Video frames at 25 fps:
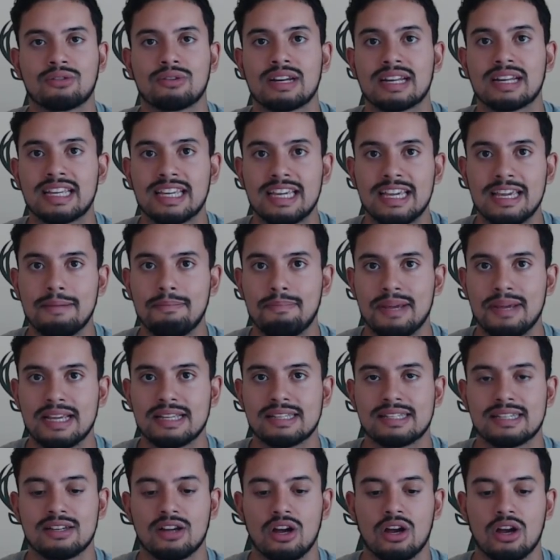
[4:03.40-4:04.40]
and a key piece
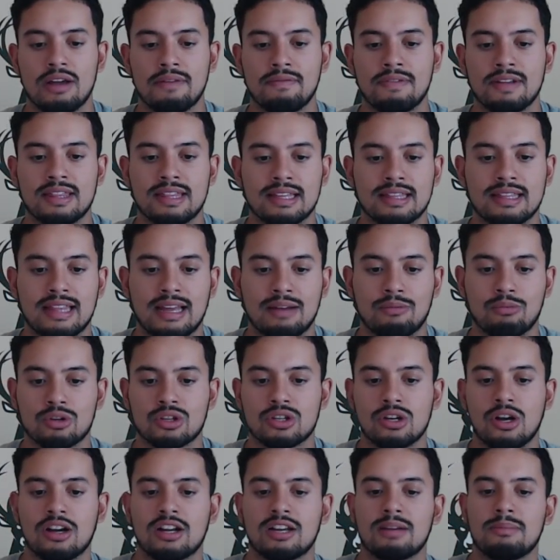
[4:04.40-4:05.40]
into everything that we're
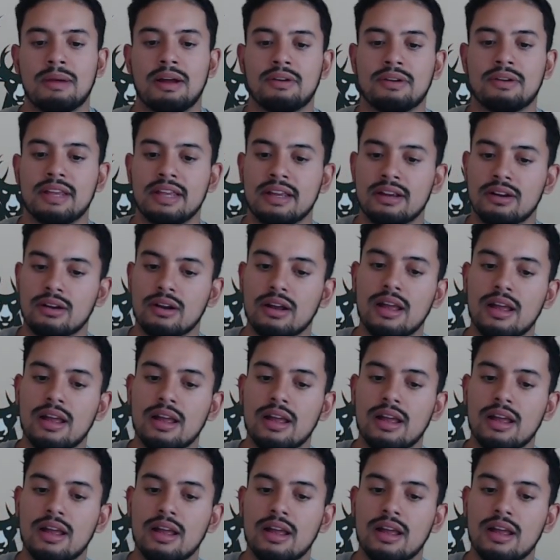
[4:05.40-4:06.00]
talking about here.